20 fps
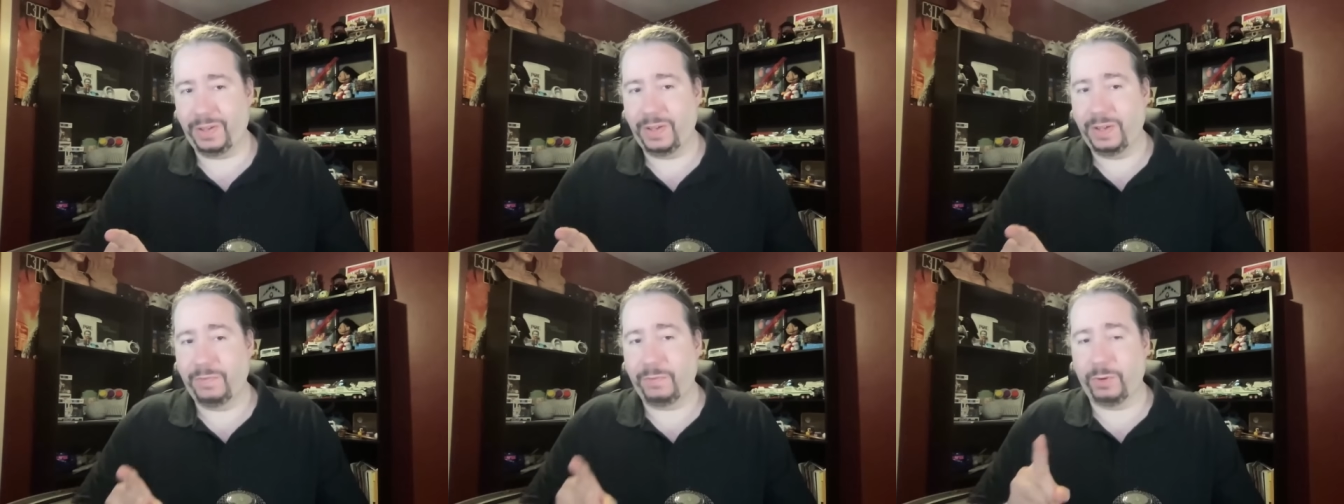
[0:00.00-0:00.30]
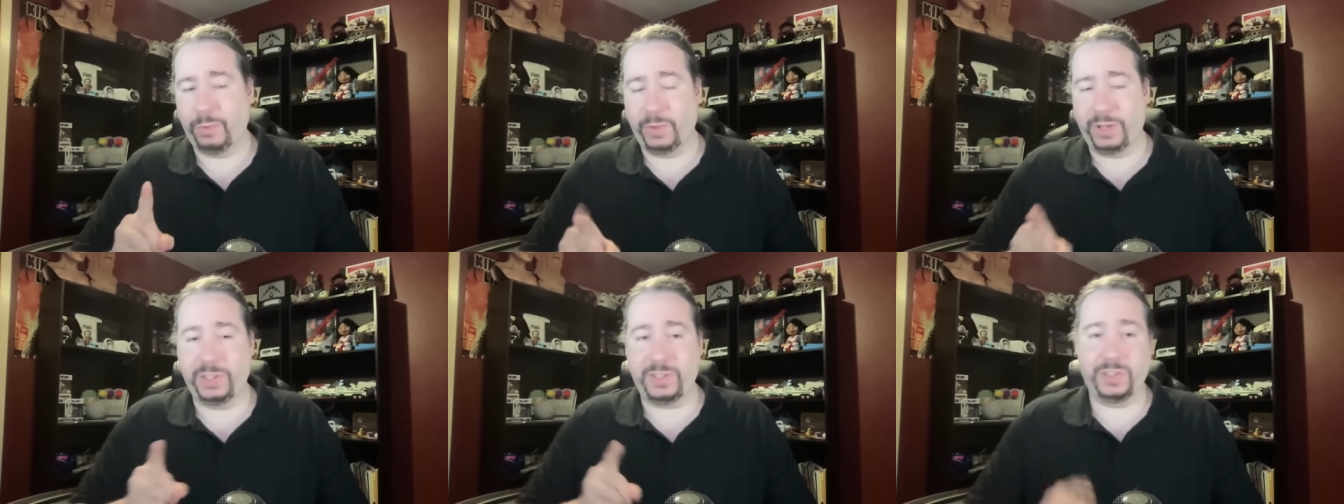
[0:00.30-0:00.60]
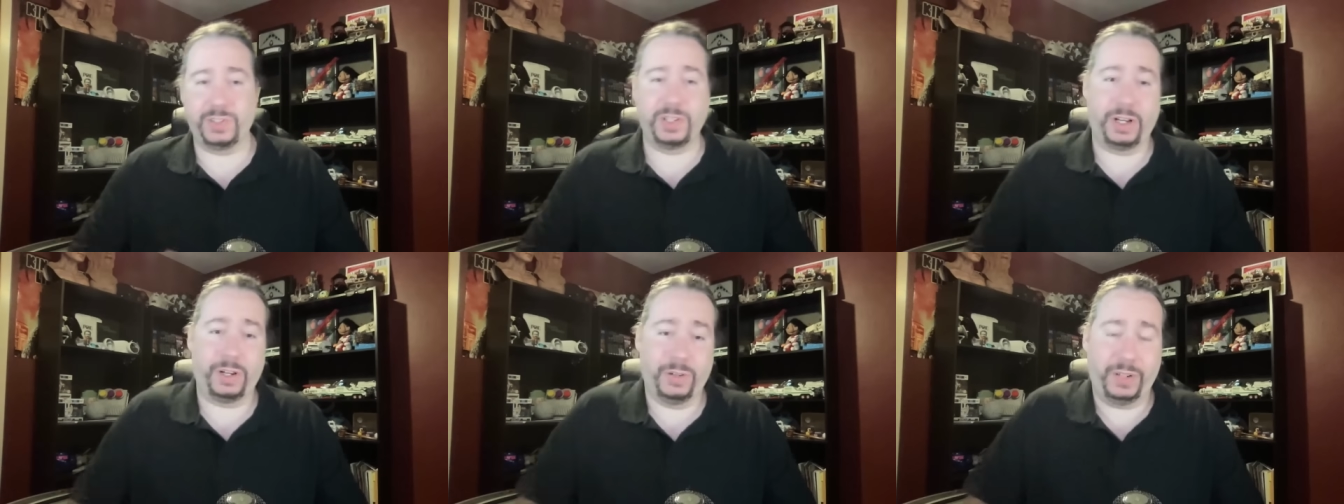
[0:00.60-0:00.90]
for
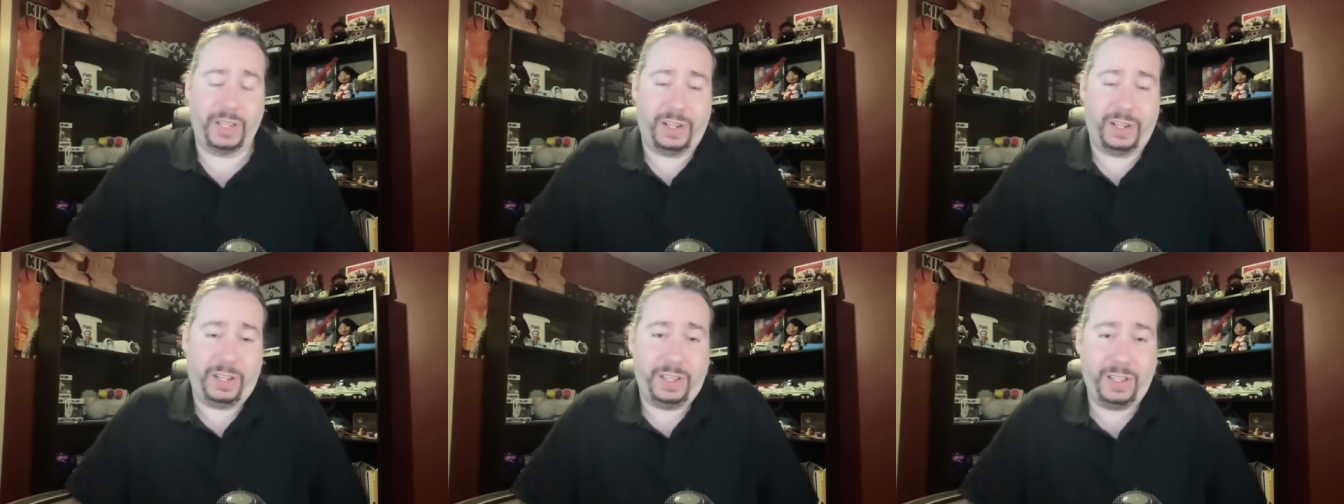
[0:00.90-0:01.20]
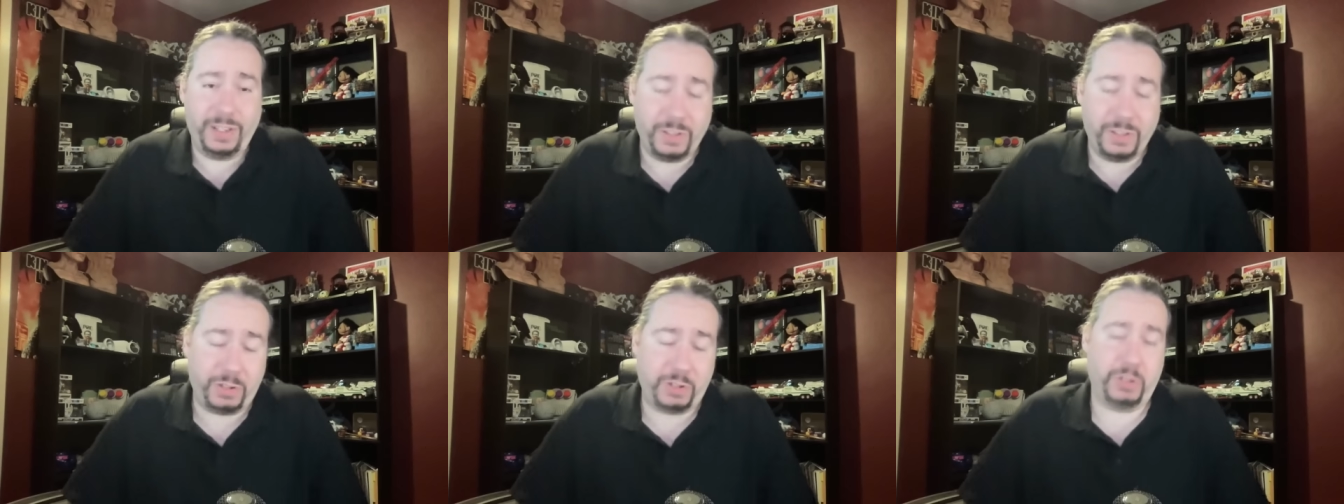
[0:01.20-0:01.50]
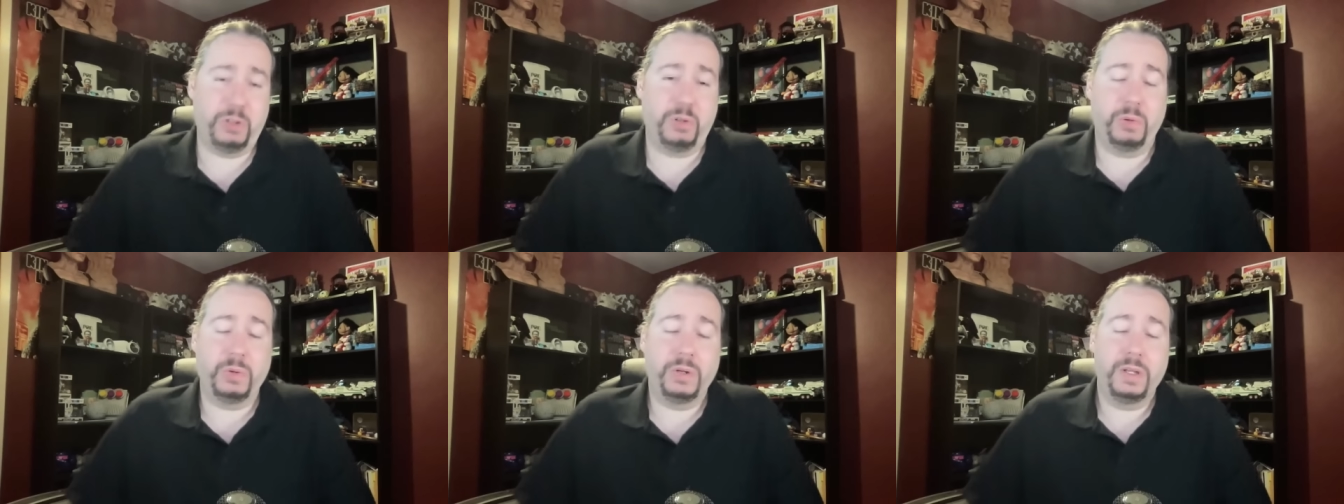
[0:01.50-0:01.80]
reasons I'll get
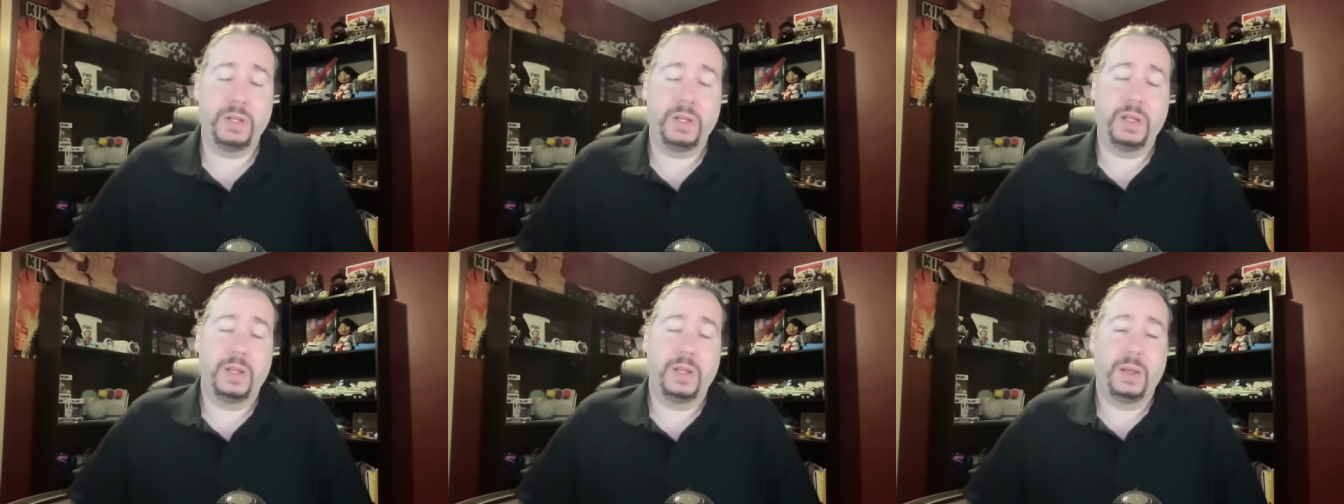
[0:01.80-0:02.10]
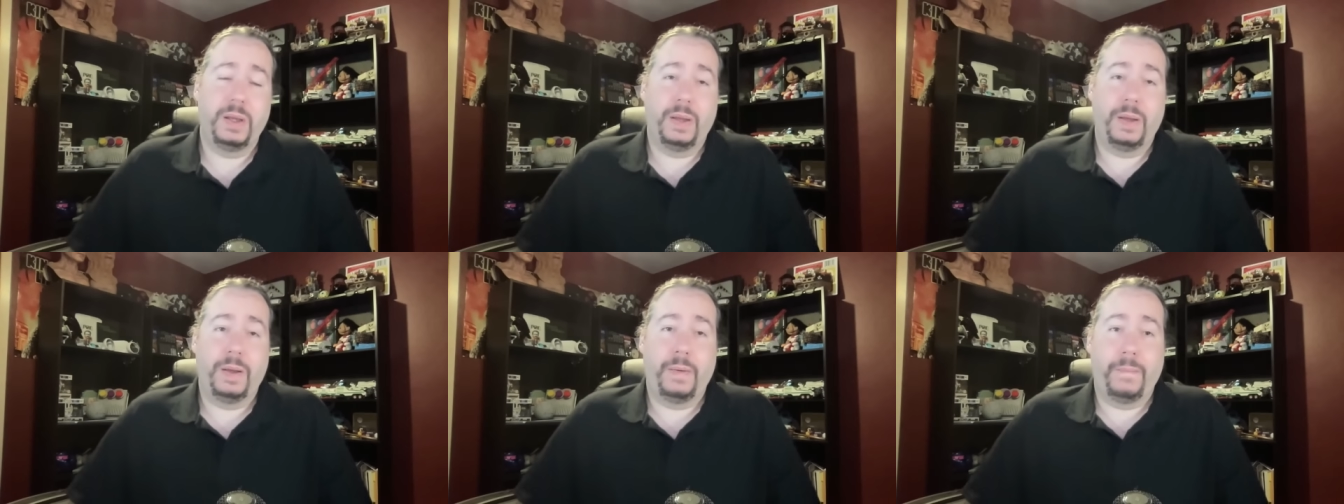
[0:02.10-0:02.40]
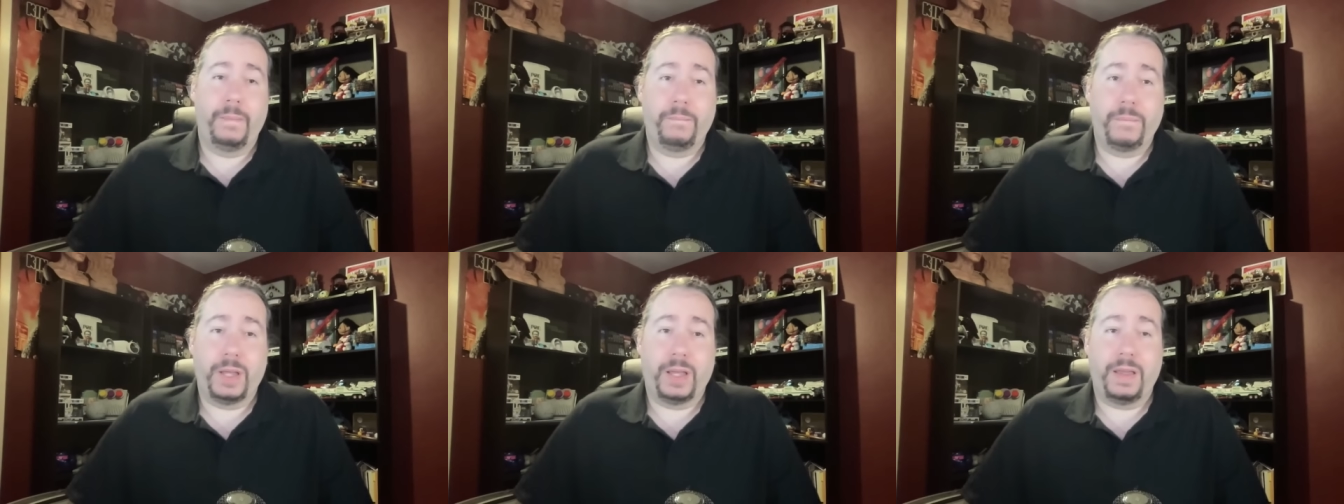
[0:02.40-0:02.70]
into,
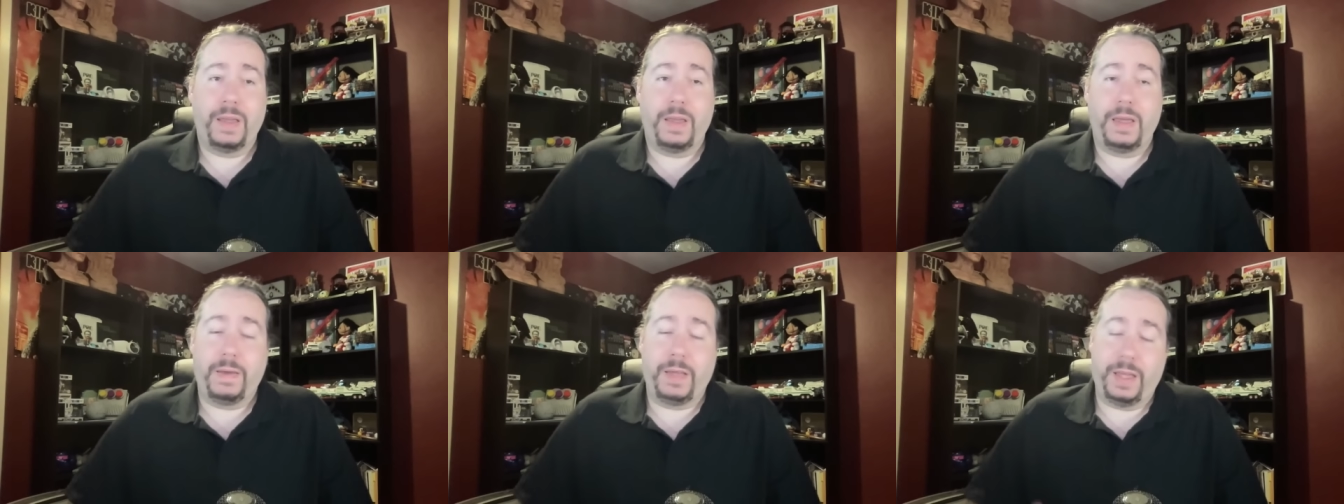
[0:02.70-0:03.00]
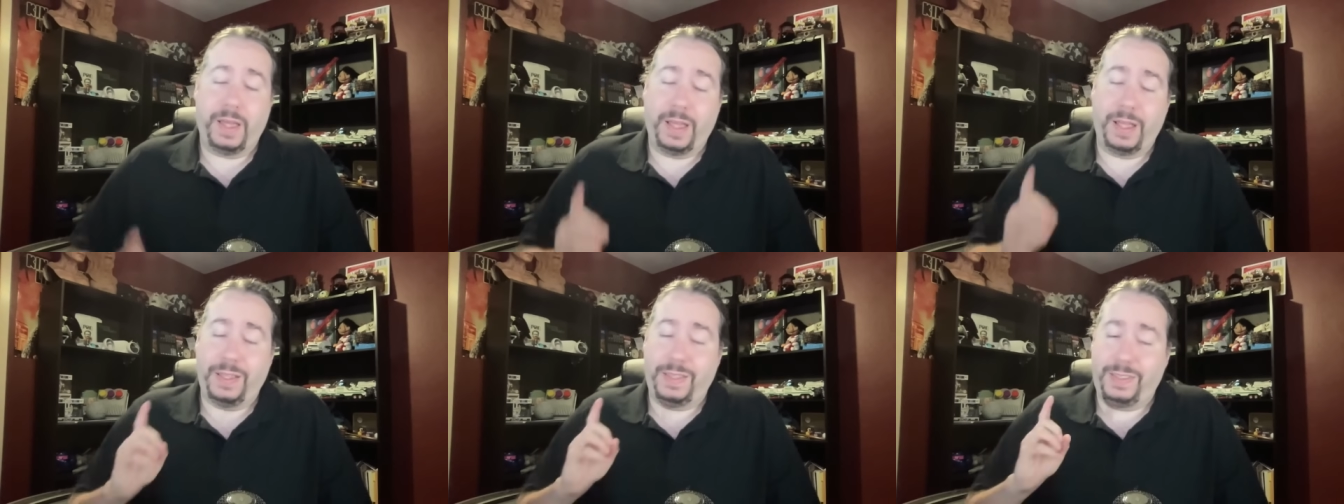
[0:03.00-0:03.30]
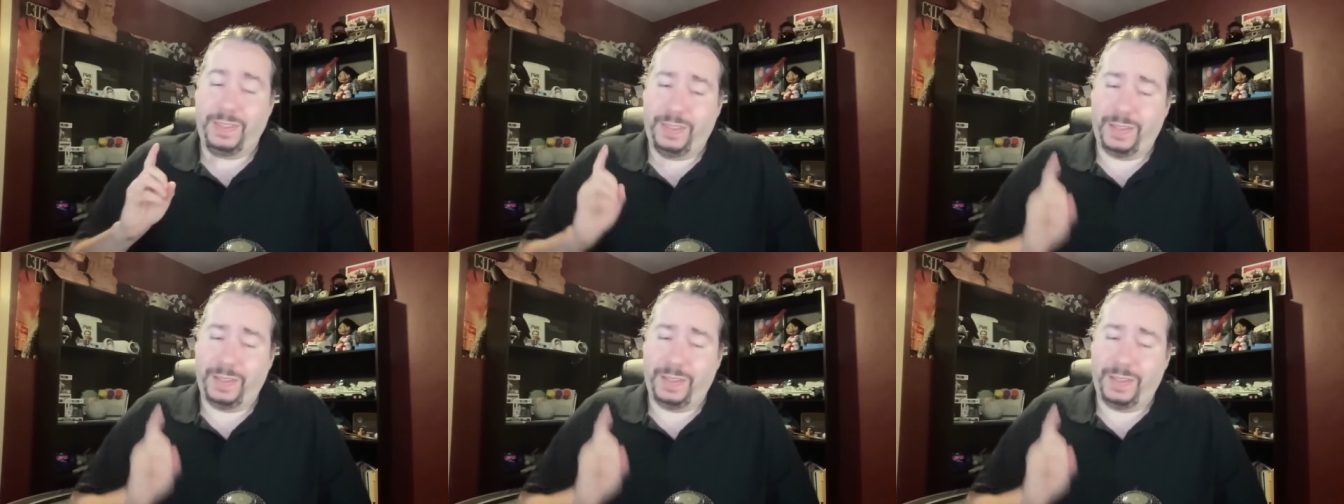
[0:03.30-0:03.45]
it